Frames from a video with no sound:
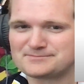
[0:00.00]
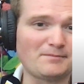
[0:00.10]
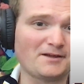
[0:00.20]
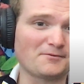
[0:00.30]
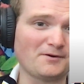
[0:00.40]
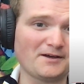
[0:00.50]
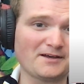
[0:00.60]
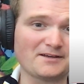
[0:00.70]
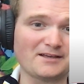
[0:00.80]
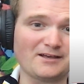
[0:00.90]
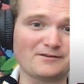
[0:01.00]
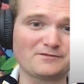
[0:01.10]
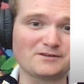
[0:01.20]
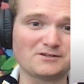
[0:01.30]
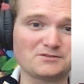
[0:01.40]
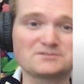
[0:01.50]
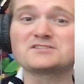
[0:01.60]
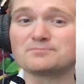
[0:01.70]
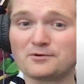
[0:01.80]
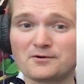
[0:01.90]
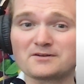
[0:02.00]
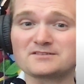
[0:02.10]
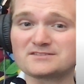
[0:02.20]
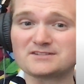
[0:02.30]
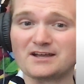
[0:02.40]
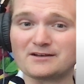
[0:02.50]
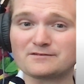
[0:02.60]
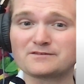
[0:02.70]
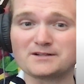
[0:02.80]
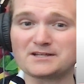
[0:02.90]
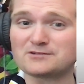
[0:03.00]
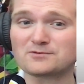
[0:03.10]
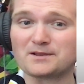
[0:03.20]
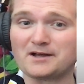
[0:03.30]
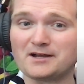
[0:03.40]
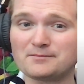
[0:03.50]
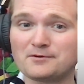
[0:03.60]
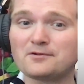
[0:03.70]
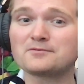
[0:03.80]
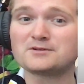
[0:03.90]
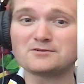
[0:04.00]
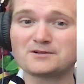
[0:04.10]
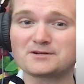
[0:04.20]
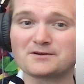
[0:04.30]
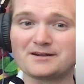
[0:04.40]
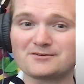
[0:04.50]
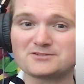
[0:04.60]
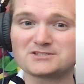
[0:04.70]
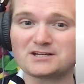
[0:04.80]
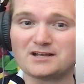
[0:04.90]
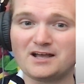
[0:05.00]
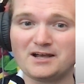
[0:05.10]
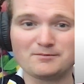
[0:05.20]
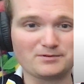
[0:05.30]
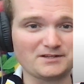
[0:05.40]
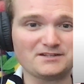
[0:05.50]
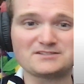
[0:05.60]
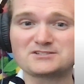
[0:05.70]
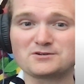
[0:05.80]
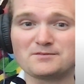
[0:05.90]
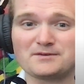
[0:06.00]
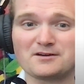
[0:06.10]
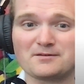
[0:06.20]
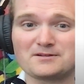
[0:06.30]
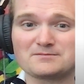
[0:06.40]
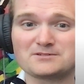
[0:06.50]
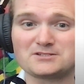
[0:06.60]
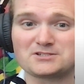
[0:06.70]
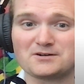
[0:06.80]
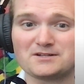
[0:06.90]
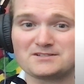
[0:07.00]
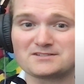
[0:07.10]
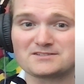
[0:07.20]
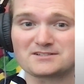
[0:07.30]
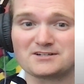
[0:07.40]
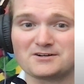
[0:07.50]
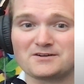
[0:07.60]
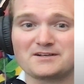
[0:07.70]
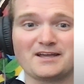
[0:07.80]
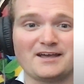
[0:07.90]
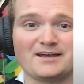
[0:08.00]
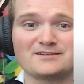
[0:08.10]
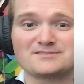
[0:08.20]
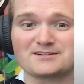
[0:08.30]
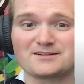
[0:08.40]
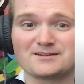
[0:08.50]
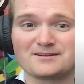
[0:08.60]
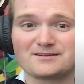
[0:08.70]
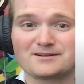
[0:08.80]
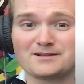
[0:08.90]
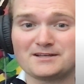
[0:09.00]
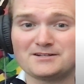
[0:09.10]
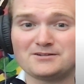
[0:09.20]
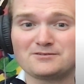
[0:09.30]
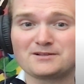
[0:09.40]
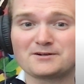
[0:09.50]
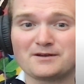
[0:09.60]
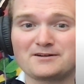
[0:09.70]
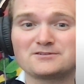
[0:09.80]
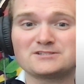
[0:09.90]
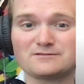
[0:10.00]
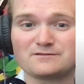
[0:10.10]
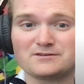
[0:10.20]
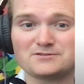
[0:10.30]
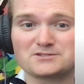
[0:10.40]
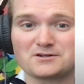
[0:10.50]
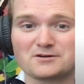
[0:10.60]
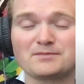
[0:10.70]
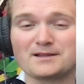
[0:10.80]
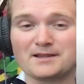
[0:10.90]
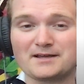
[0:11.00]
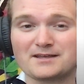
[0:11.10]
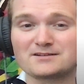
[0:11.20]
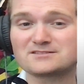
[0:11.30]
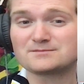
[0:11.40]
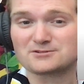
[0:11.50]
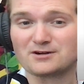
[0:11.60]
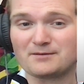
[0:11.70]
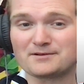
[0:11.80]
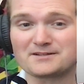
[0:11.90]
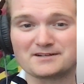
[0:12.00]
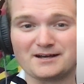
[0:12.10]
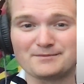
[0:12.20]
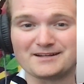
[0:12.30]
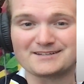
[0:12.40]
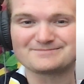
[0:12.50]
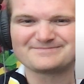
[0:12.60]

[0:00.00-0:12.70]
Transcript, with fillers: By the way, if you support safe, clean, reliable nuclear energy, Please join me on a journey to securing a clean nuclear energy future by liking, subscribing, and commenting.